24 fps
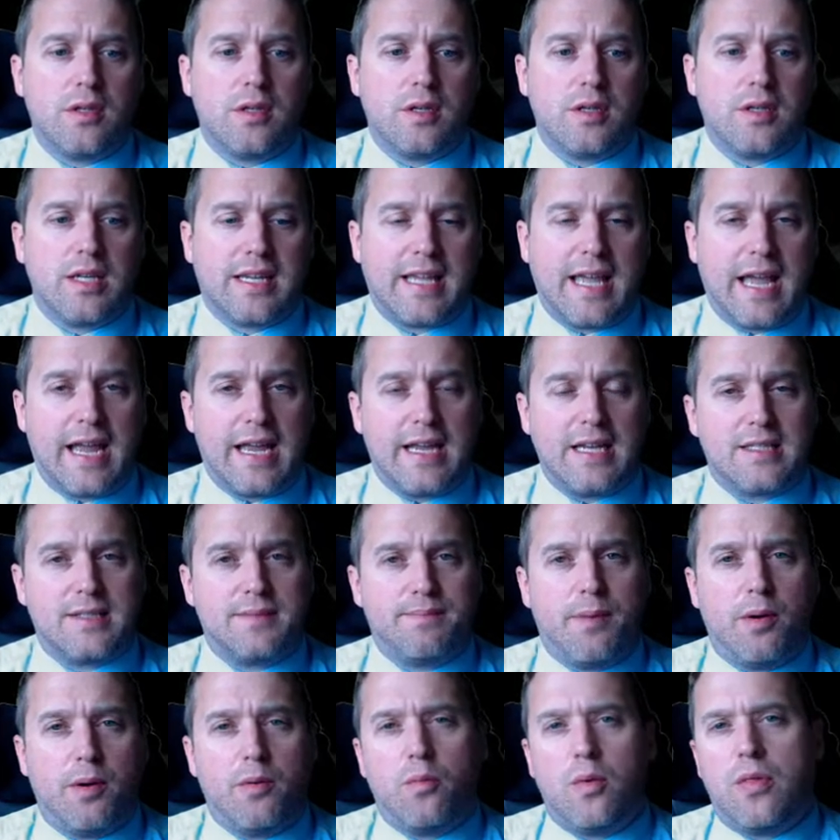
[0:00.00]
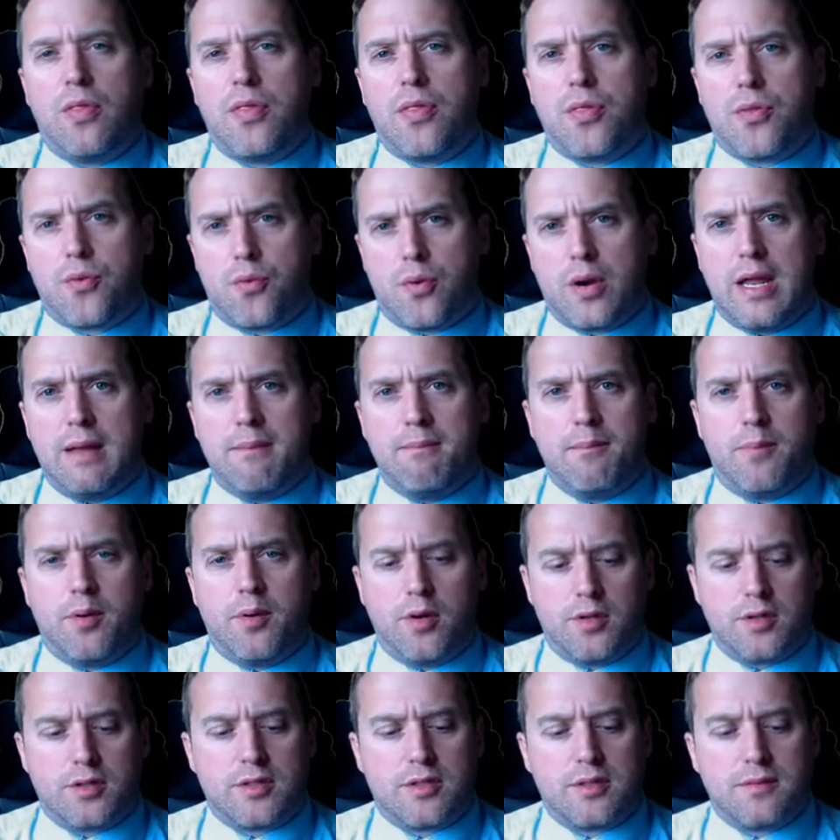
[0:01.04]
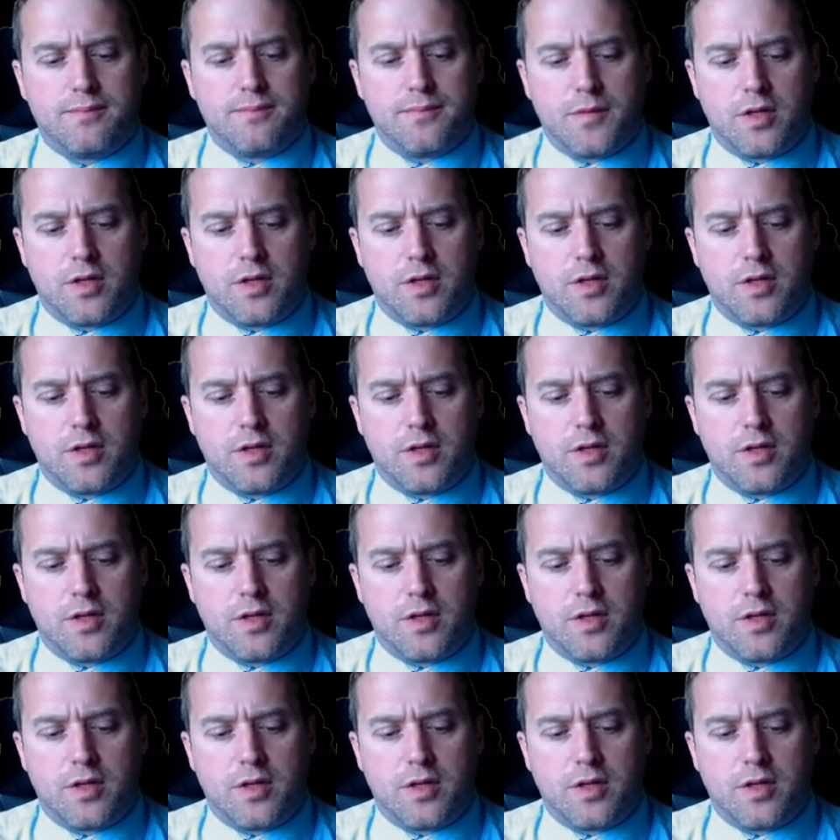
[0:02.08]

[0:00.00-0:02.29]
the gates but with three inputs.